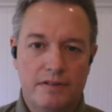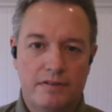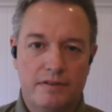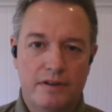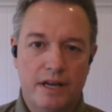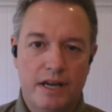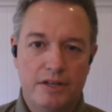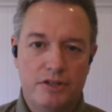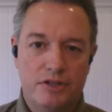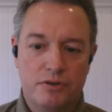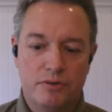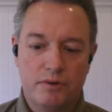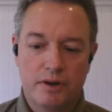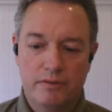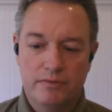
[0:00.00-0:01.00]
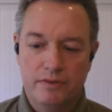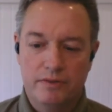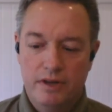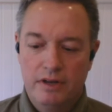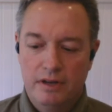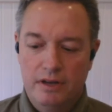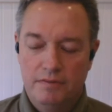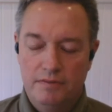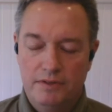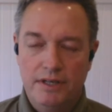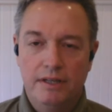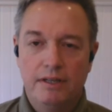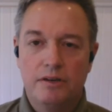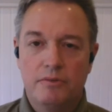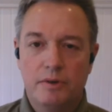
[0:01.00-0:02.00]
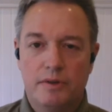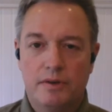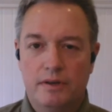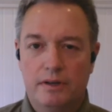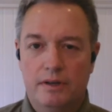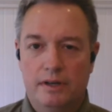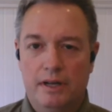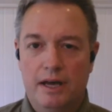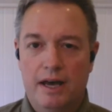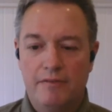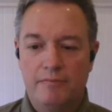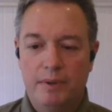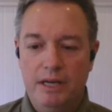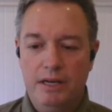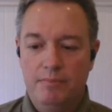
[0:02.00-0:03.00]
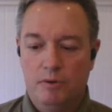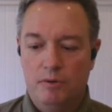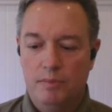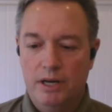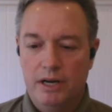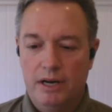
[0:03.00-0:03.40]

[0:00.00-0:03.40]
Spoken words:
That's the nature of dealing with a lot of people.